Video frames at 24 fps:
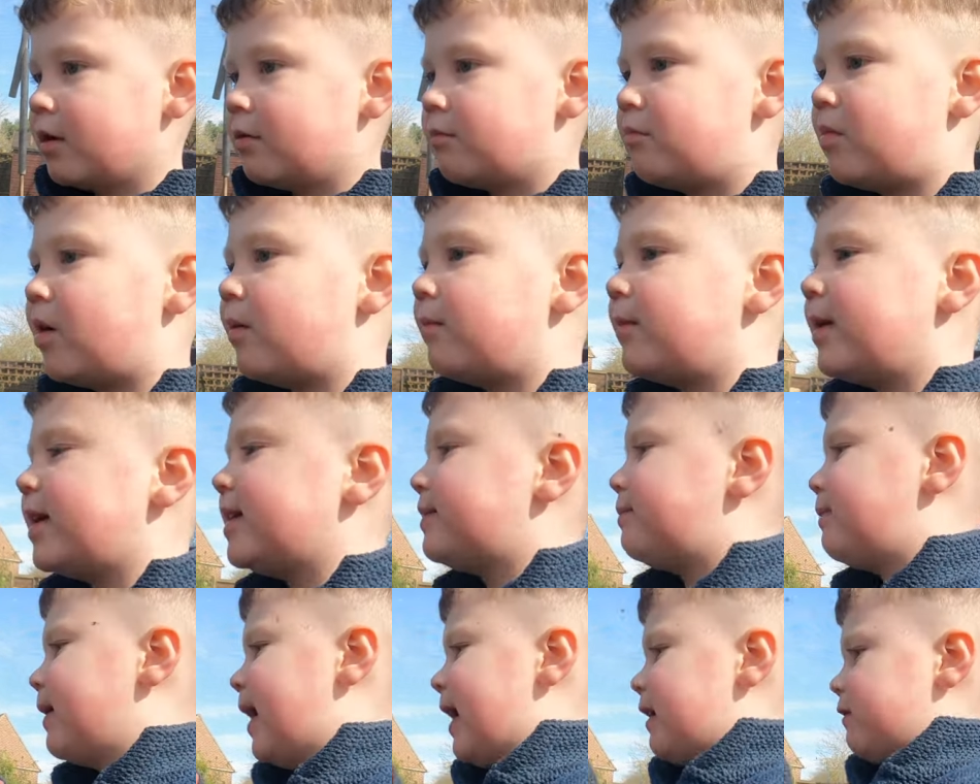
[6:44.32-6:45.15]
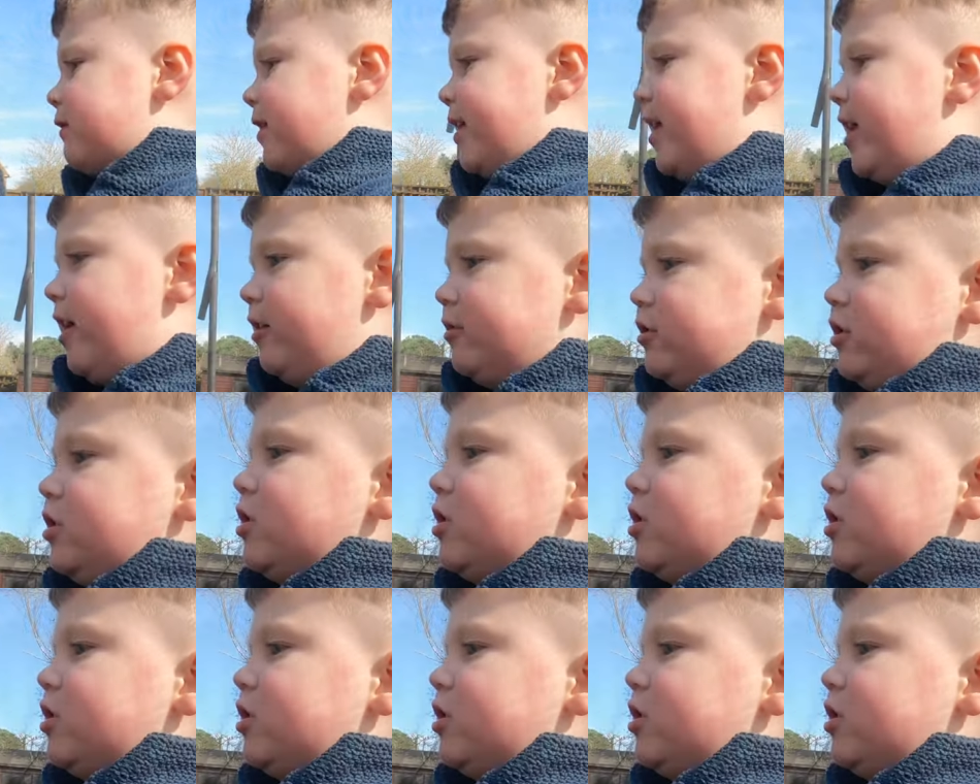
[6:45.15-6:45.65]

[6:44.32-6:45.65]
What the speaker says: Mummy's Black Widow.